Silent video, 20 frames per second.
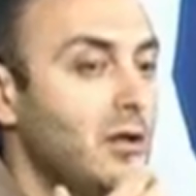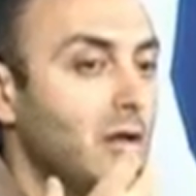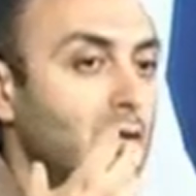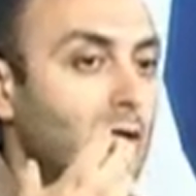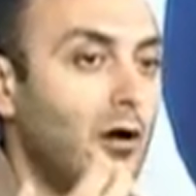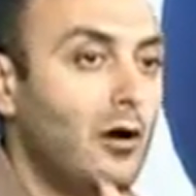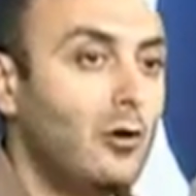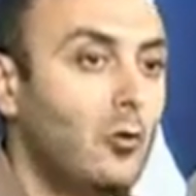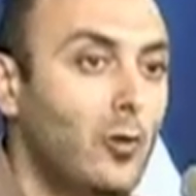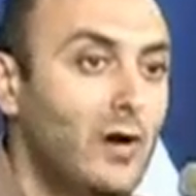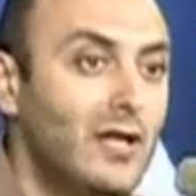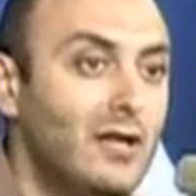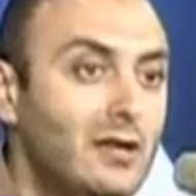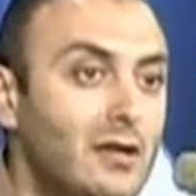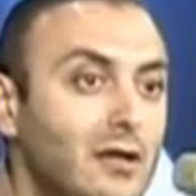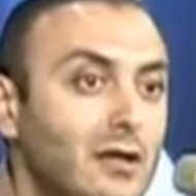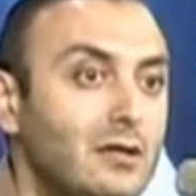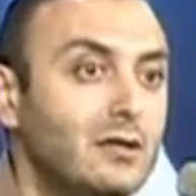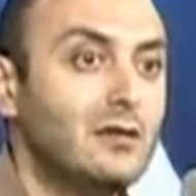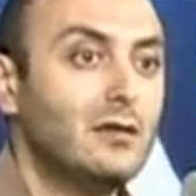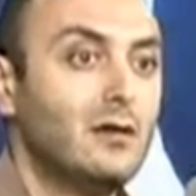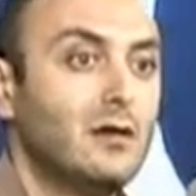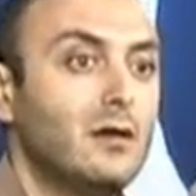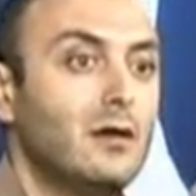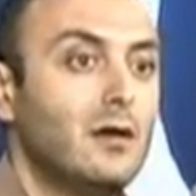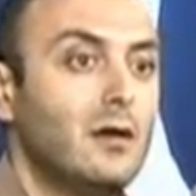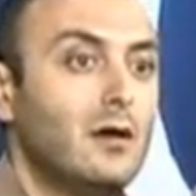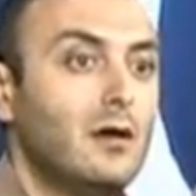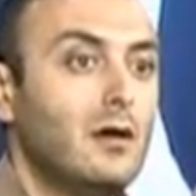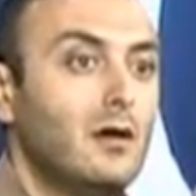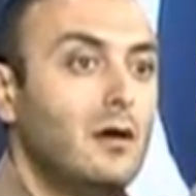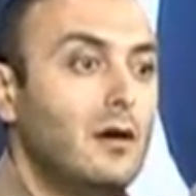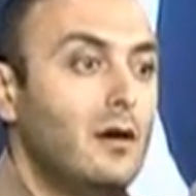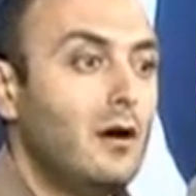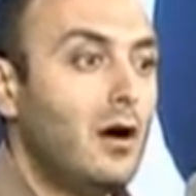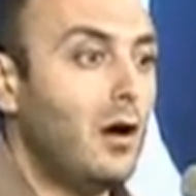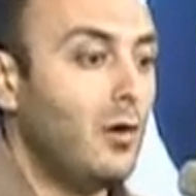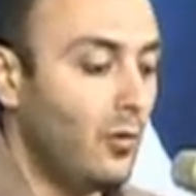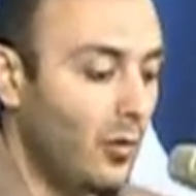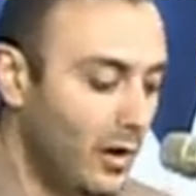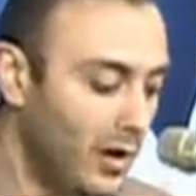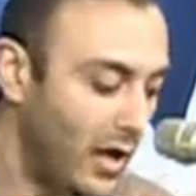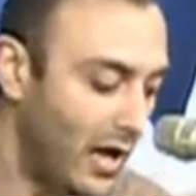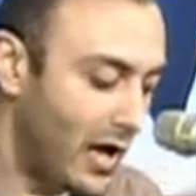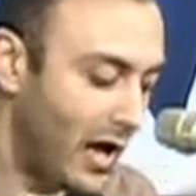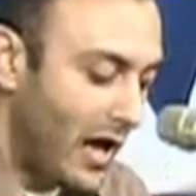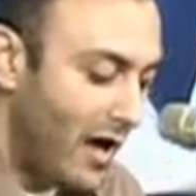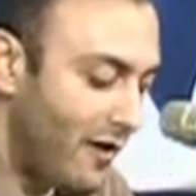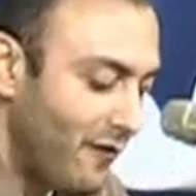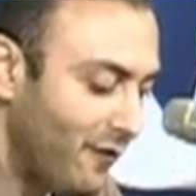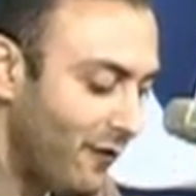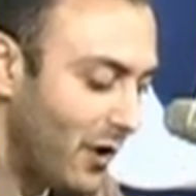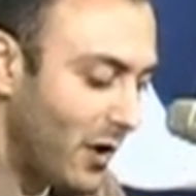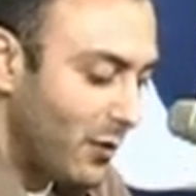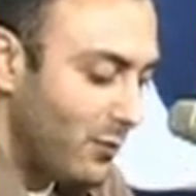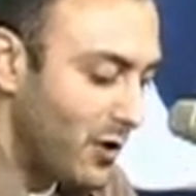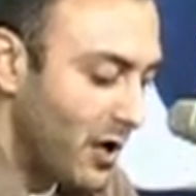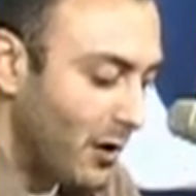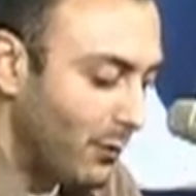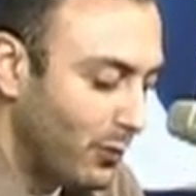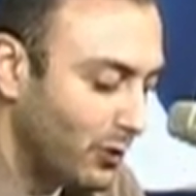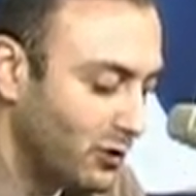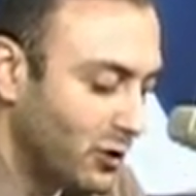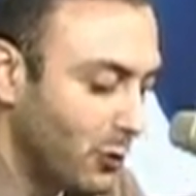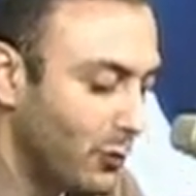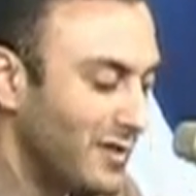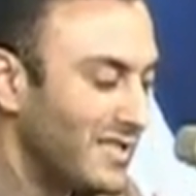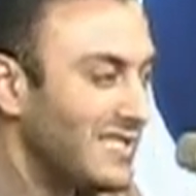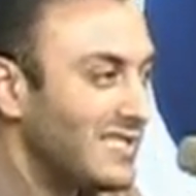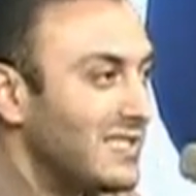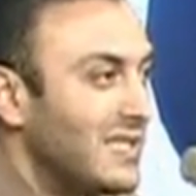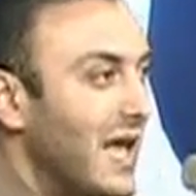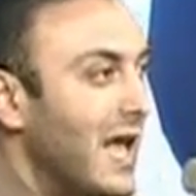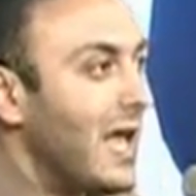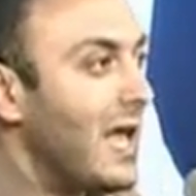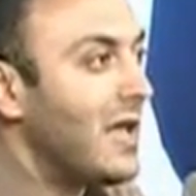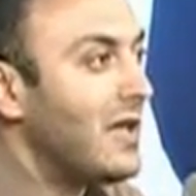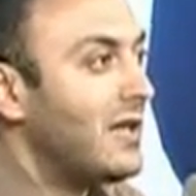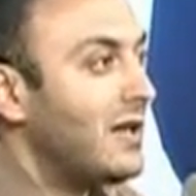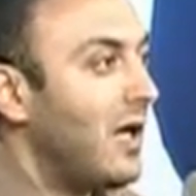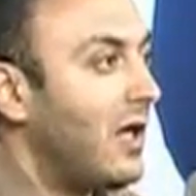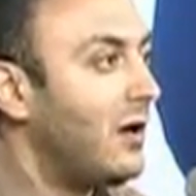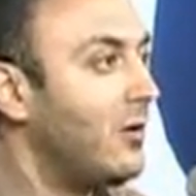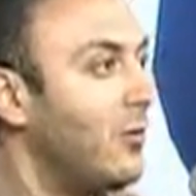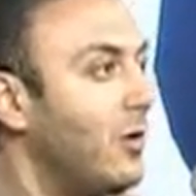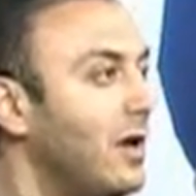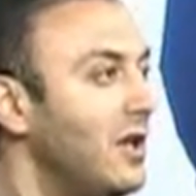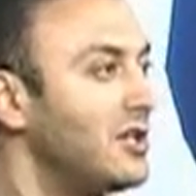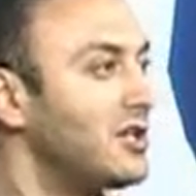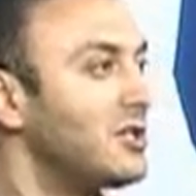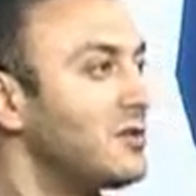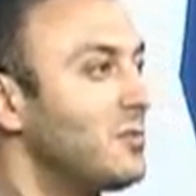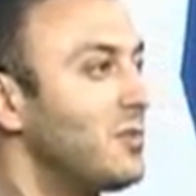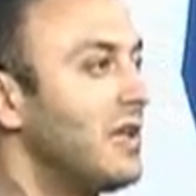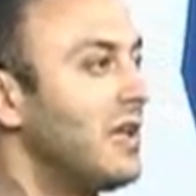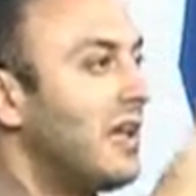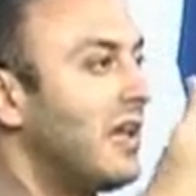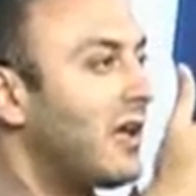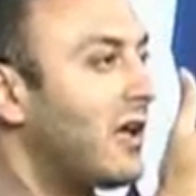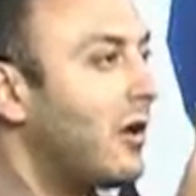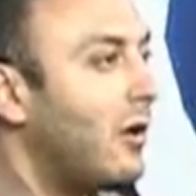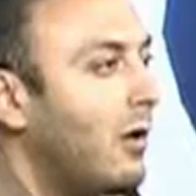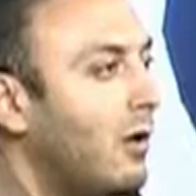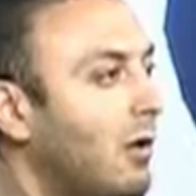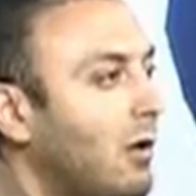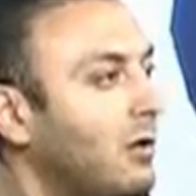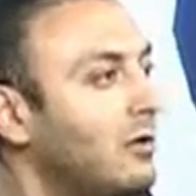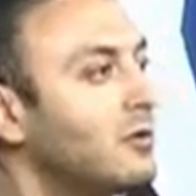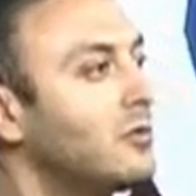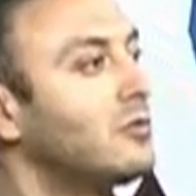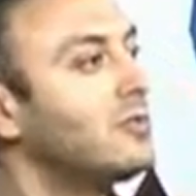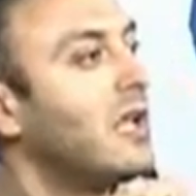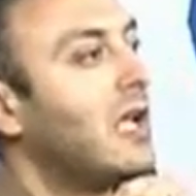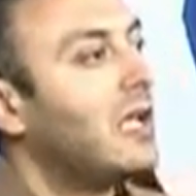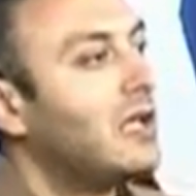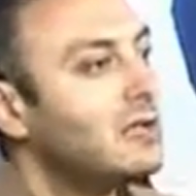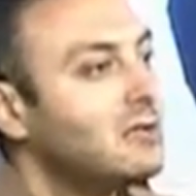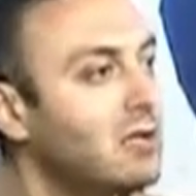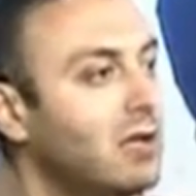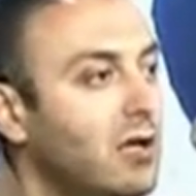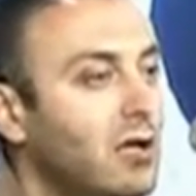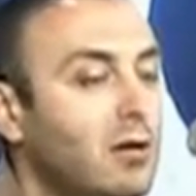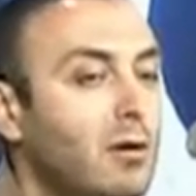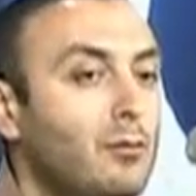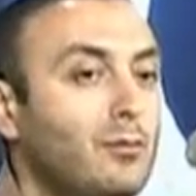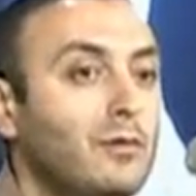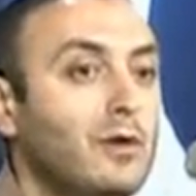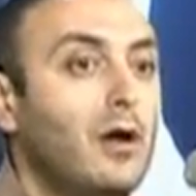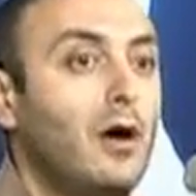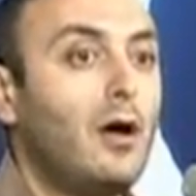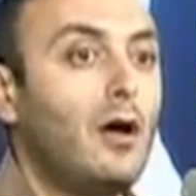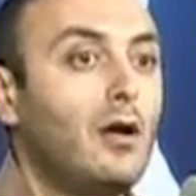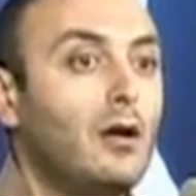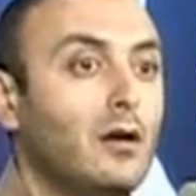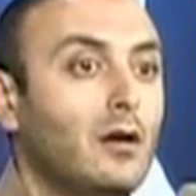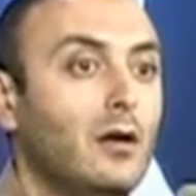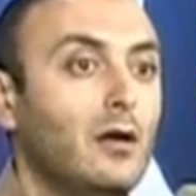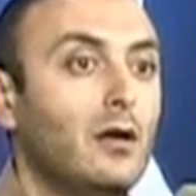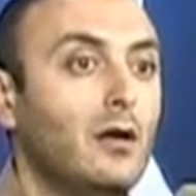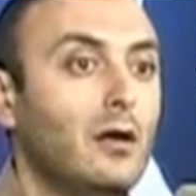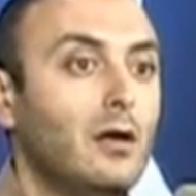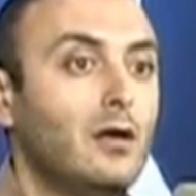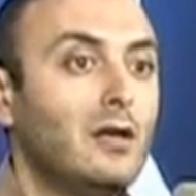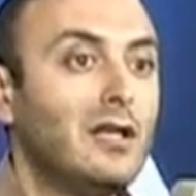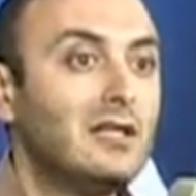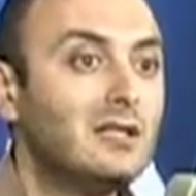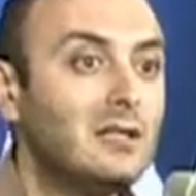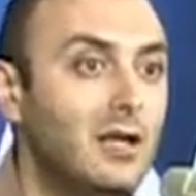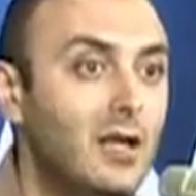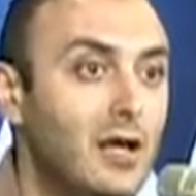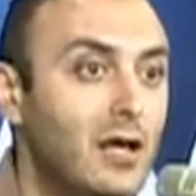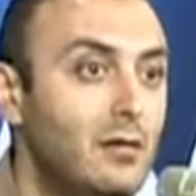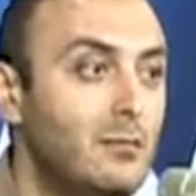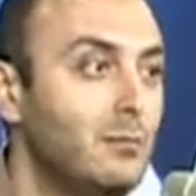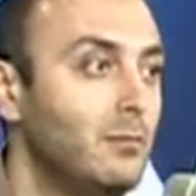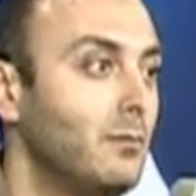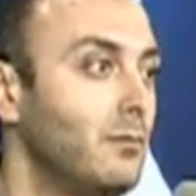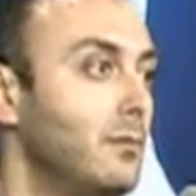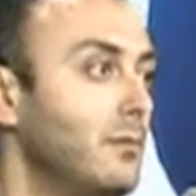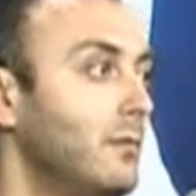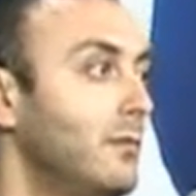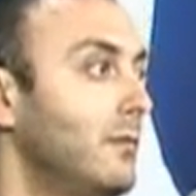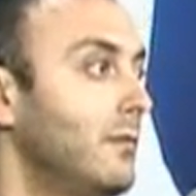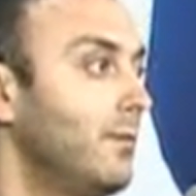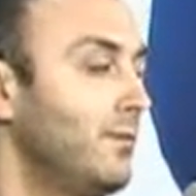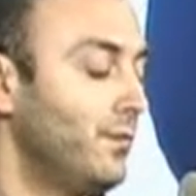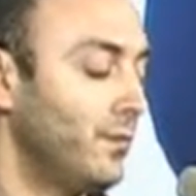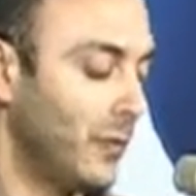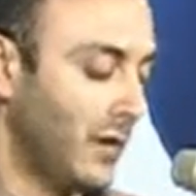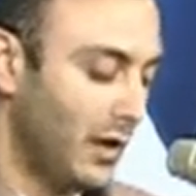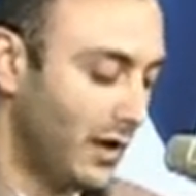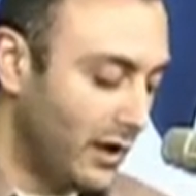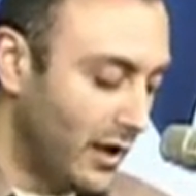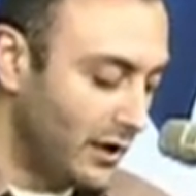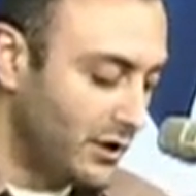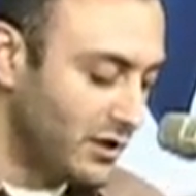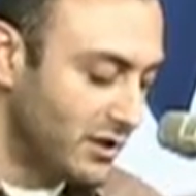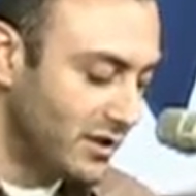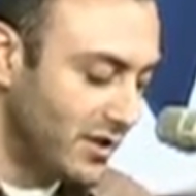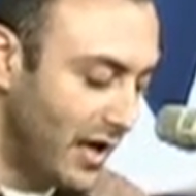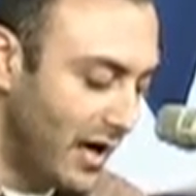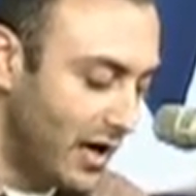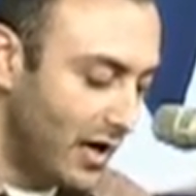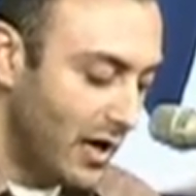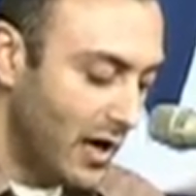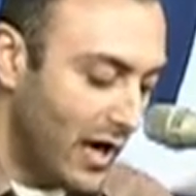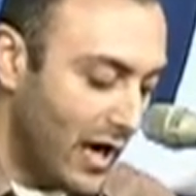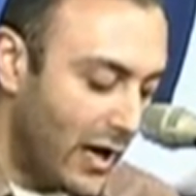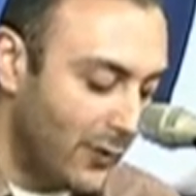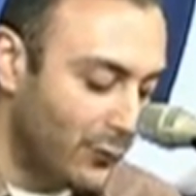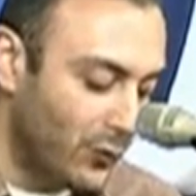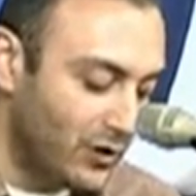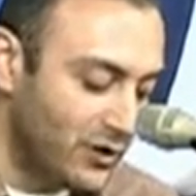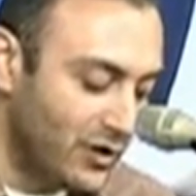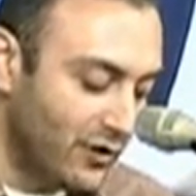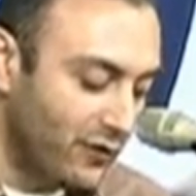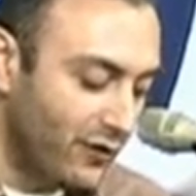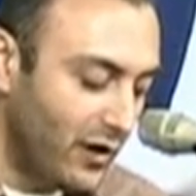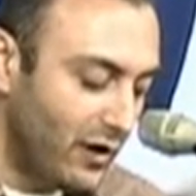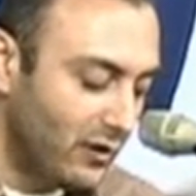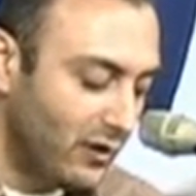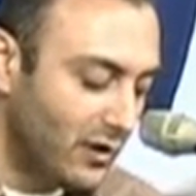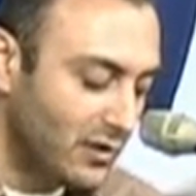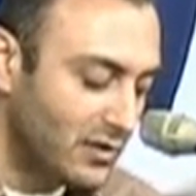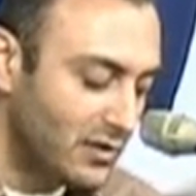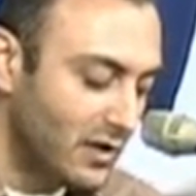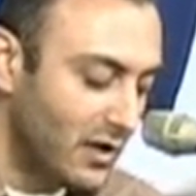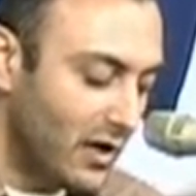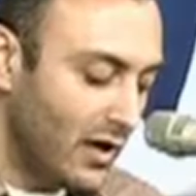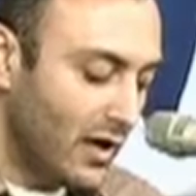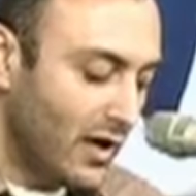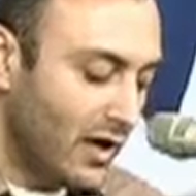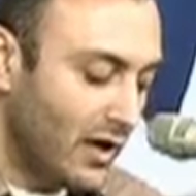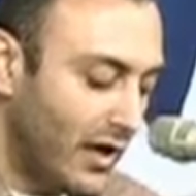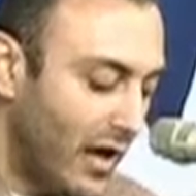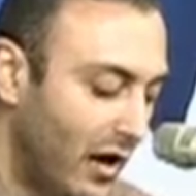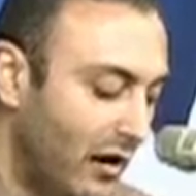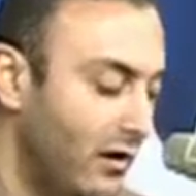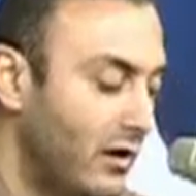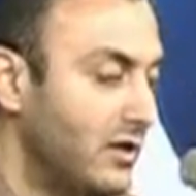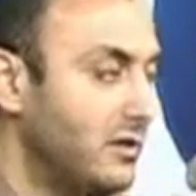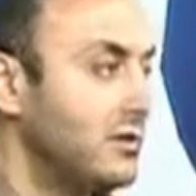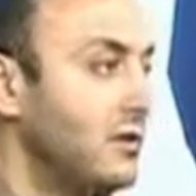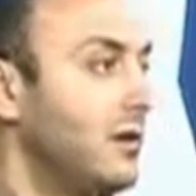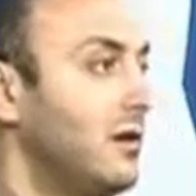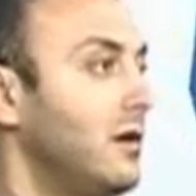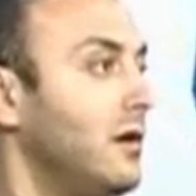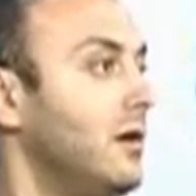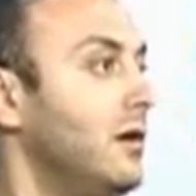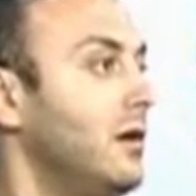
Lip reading: long-winded. I want to be able to withstand. I don't want to just be like, oh, 2 seconds, and I'm gone. That's lame. And not just that. And perseverance, character.